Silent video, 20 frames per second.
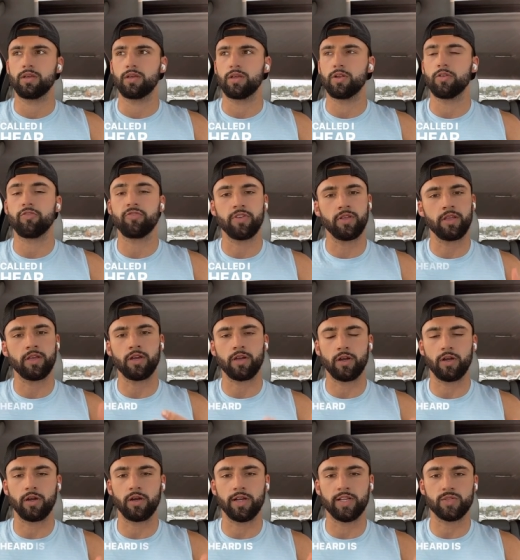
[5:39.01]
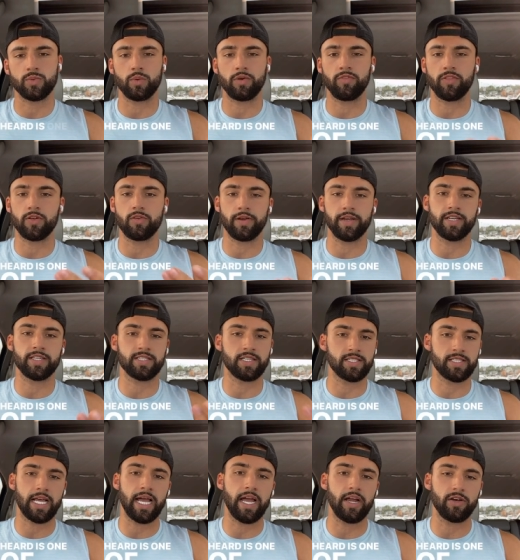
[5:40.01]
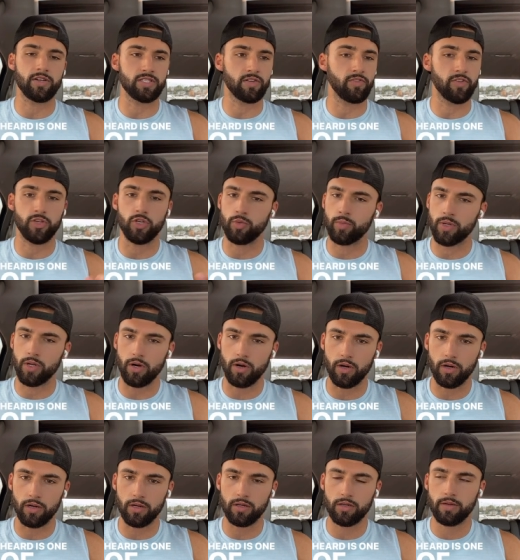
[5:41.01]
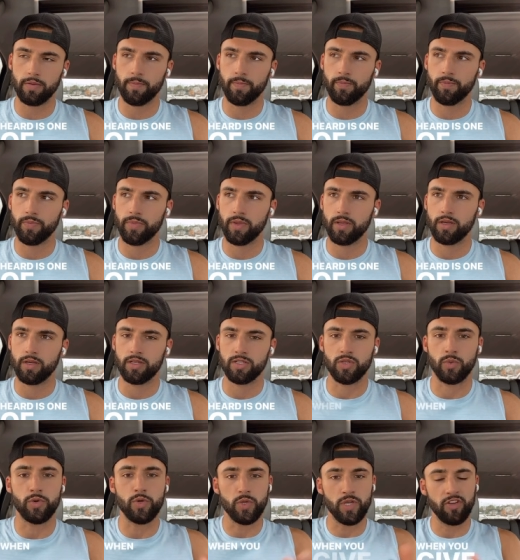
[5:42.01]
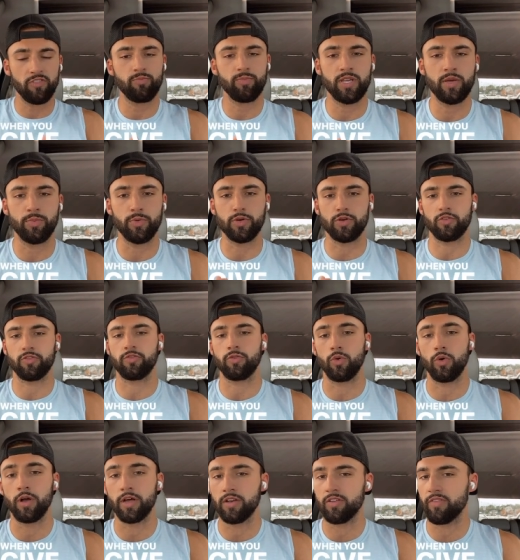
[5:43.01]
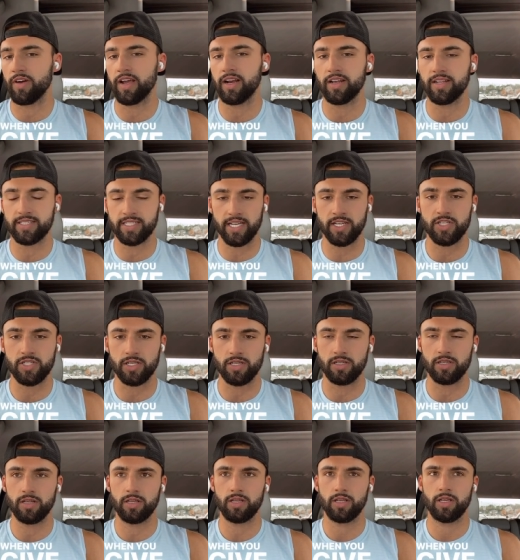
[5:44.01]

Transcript: you know, feeling heard is one of the greatest desires of the human heart. So when you give people your full undivided attention,